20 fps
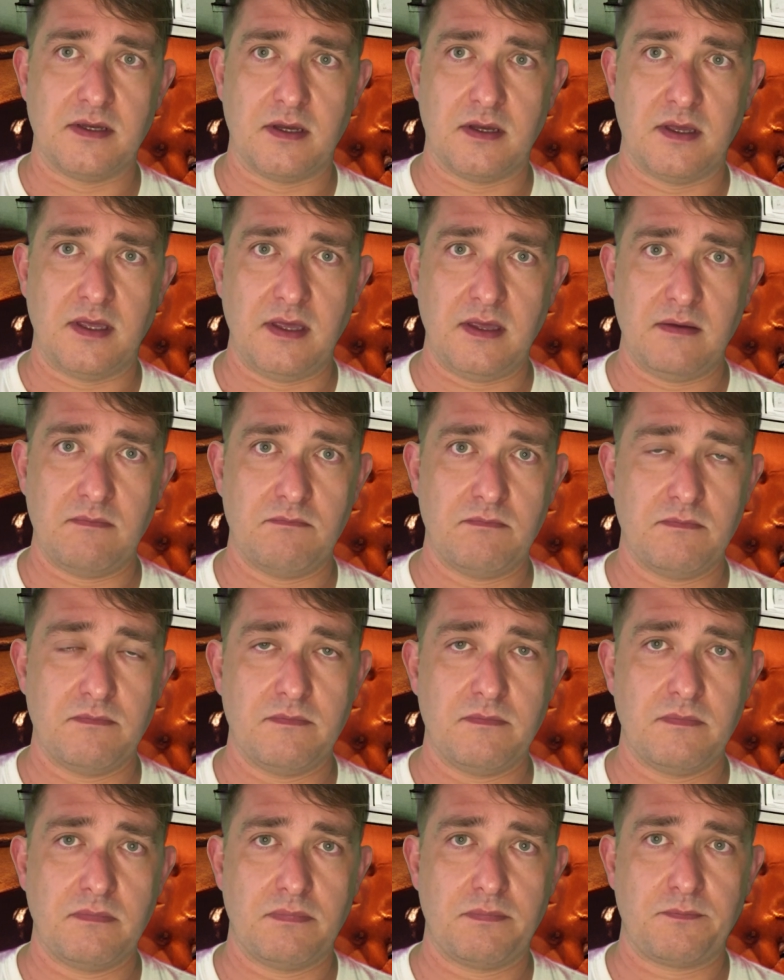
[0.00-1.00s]
He
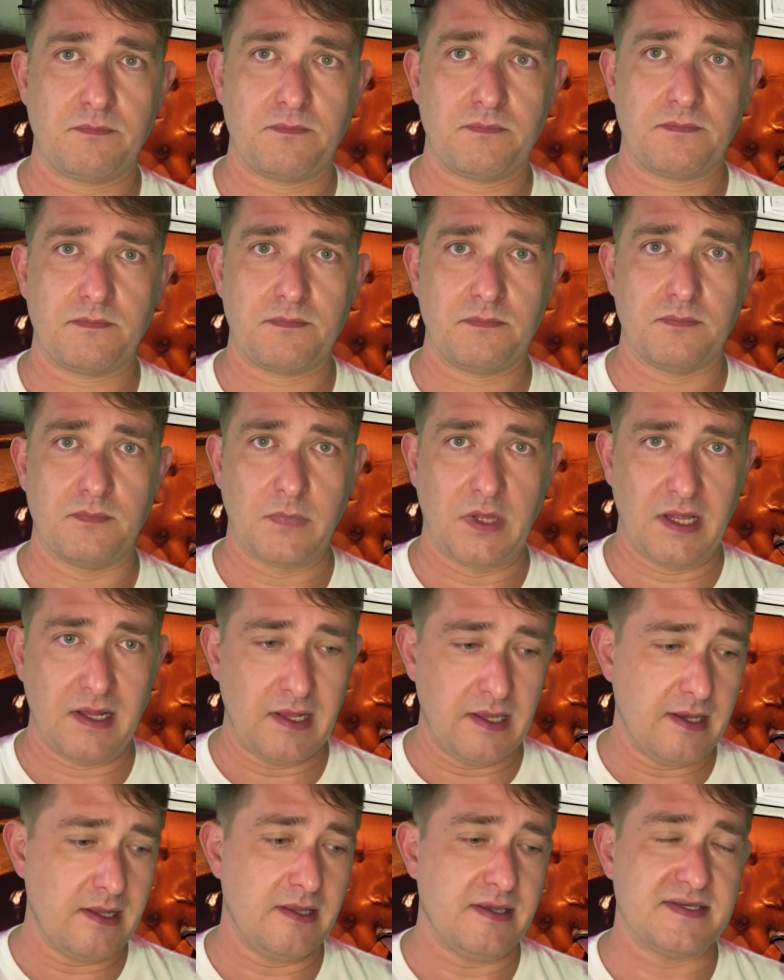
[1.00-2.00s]

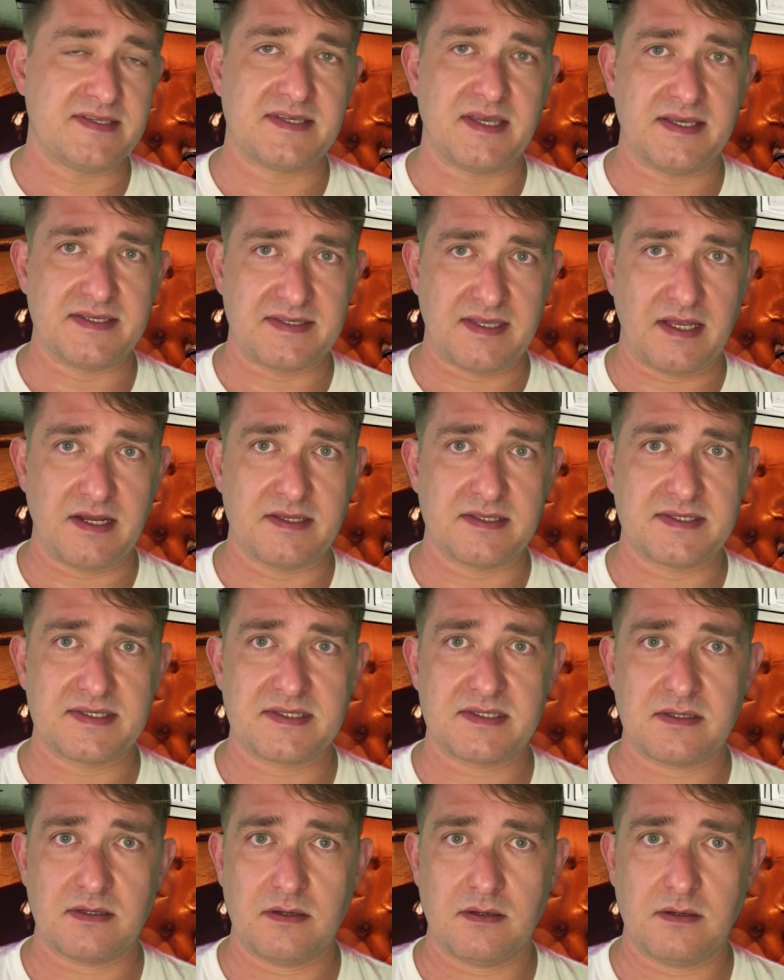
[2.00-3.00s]
clearly says that it's